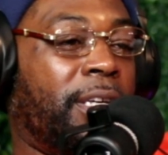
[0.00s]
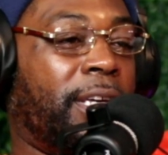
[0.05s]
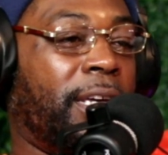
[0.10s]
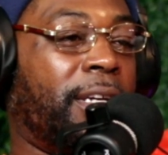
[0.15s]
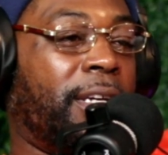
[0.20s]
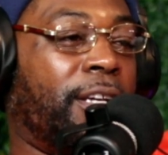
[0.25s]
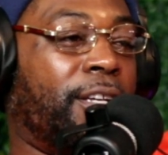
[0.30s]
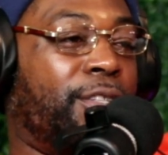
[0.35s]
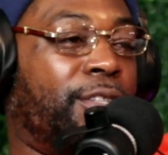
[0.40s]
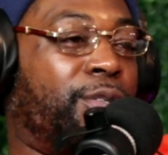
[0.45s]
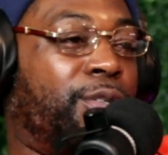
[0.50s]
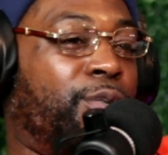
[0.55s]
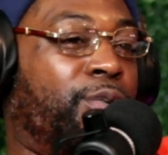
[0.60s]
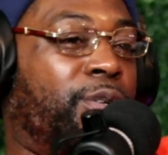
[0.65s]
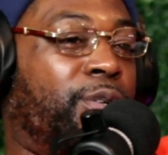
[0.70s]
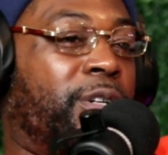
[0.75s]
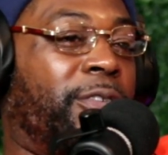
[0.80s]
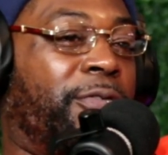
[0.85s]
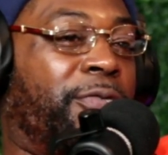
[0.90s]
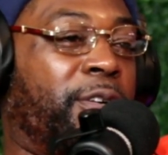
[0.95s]
into it, the
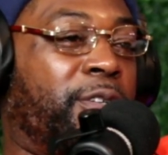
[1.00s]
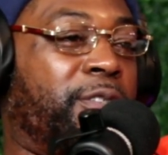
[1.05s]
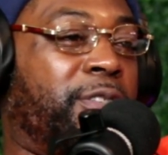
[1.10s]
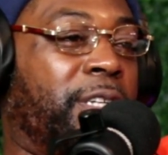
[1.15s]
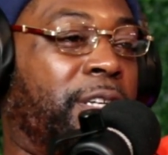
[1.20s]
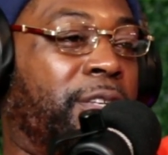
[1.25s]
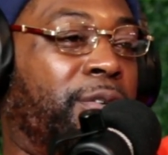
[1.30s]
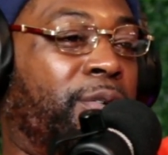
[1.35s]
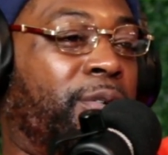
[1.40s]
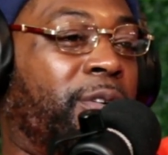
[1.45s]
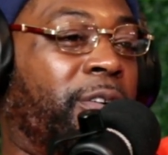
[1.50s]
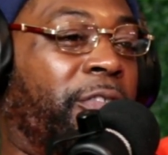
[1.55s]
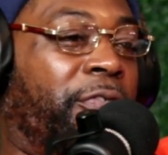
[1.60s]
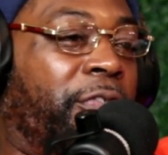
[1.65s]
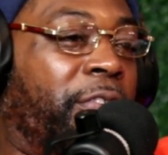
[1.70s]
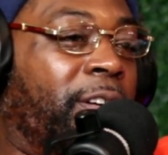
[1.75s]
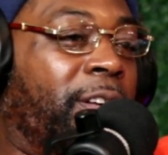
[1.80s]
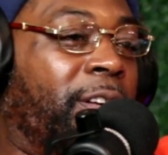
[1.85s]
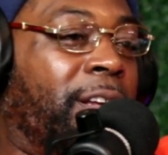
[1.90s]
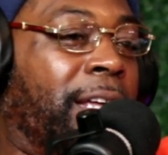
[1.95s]
first thing you're going to
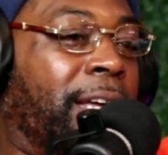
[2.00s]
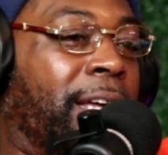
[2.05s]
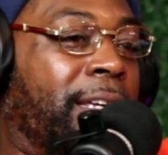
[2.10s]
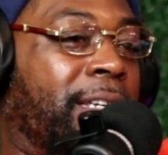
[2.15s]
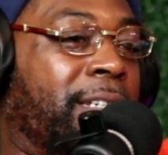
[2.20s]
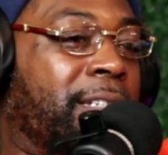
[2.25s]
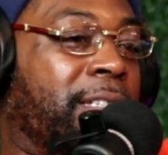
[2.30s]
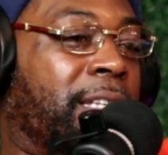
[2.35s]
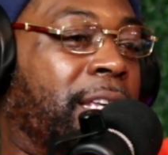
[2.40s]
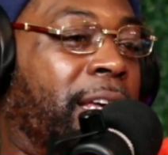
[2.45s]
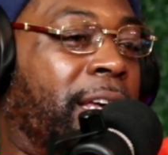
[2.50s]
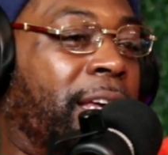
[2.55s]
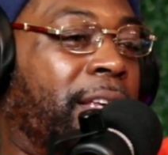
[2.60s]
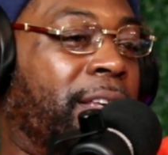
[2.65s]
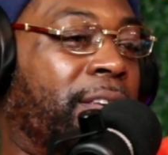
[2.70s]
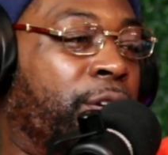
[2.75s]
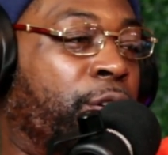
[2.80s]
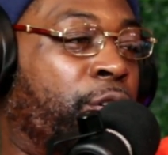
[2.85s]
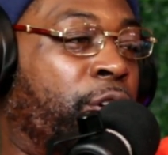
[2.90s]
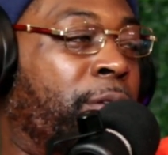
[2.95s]
feel like is that
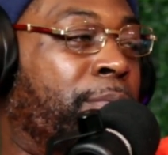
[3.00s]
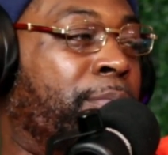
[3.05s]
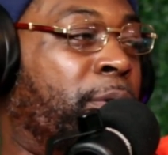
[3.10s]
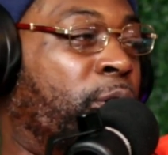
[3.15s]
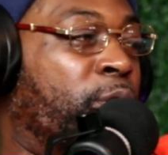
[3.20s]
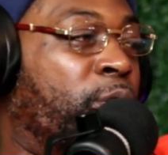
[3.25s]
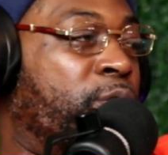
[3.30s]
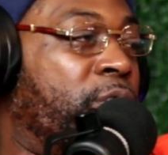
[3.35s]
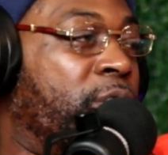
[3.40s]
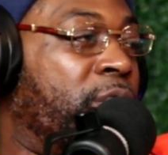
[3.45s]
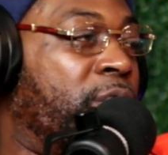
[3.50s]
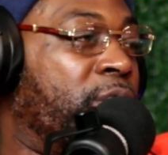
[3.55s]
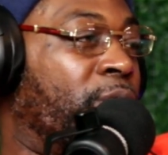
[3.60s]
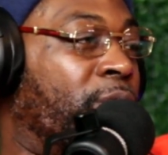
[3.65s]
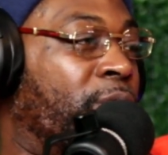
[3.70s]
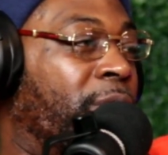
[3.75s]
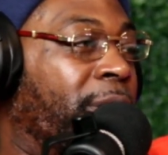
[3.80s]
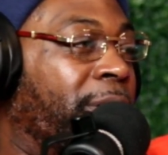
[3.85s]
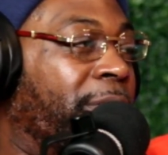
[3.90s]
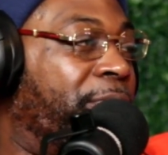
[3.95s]
your emotion is going
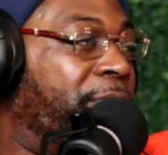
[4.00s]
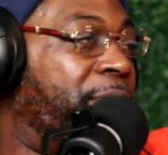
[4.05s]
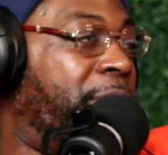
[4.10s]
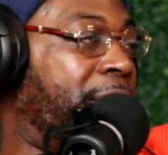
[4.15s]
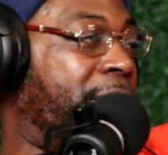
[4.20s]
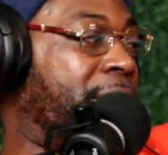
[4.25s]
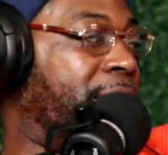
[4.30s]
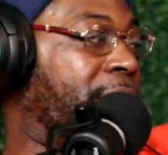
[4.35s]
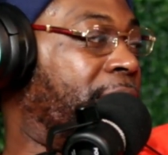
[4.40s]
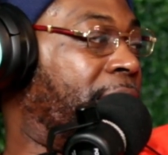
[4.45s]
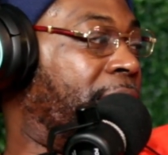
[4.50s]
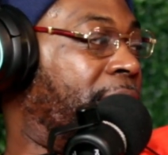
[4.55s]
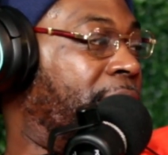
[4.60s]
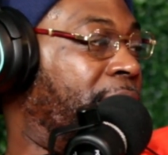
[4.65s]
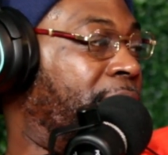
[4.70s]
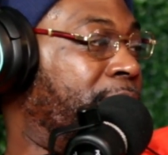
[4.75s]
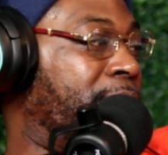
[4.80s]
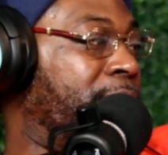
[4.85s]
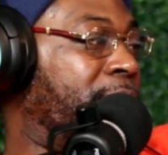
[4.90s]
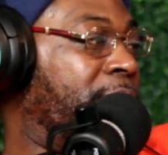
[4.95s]
to affect the game
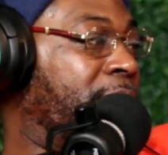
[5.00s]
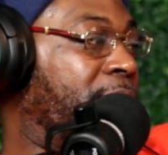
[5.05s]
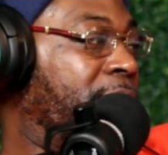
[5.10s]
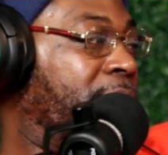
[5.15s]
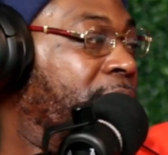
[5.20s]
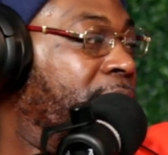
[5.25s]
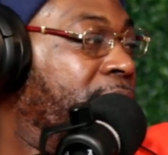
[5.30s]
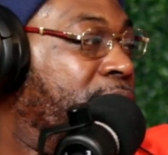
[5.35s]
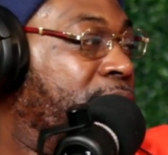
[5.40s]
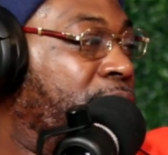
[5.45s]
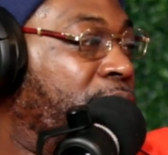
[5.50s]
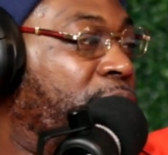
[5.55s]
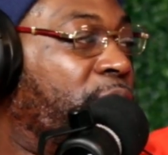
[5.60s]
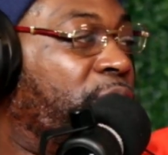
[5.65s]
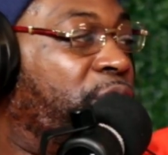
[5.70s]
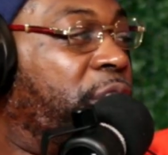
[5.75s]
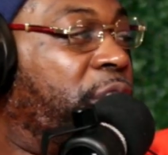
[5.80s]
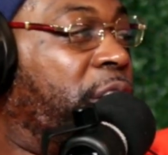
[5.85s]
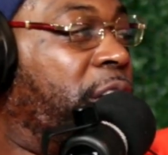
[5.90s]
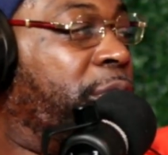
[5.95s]
to your favor.